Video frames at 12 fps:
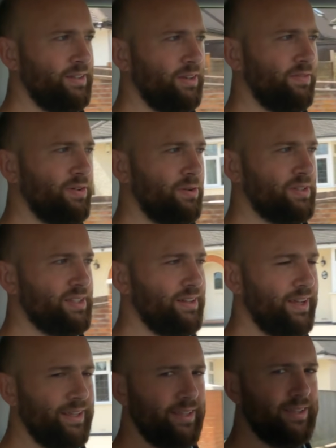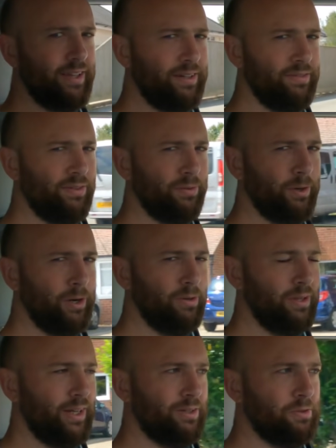You feel a slight thud of the
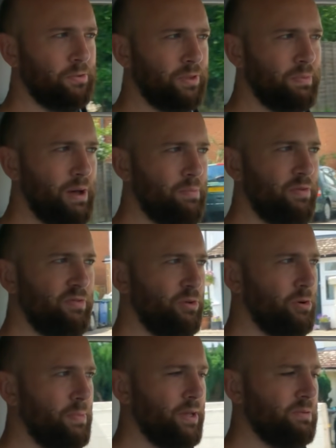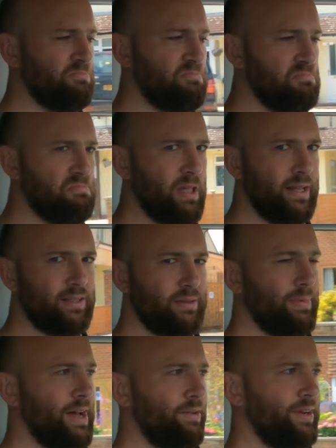road like I talked about before, but that's
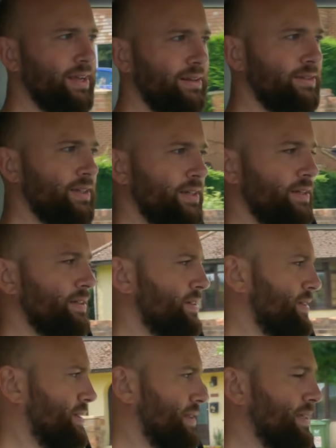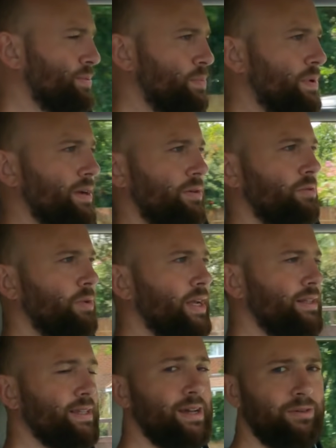about it. This would be a
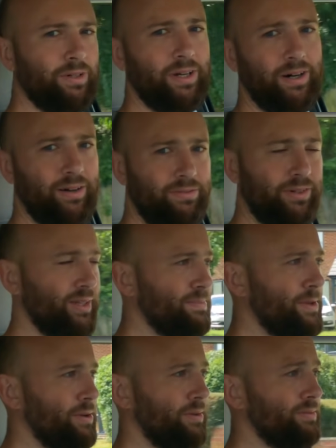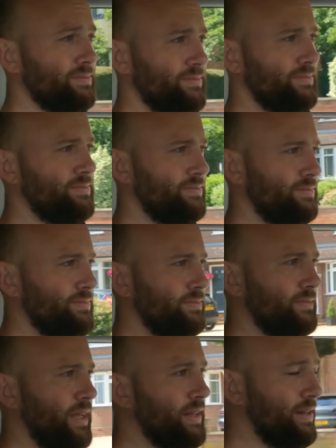great town car for commuting.
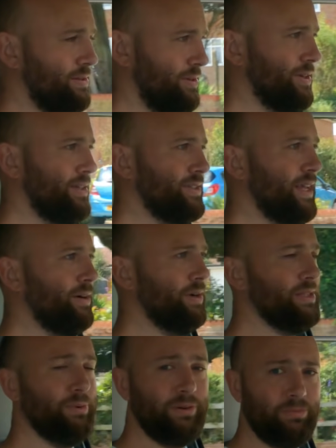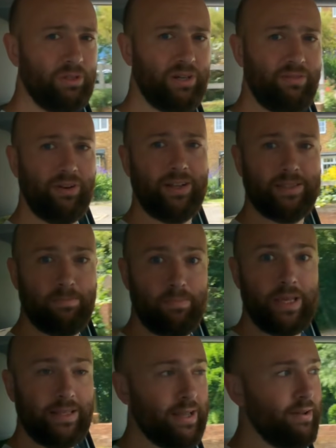And then you can accelerate away from the traffic lights and beat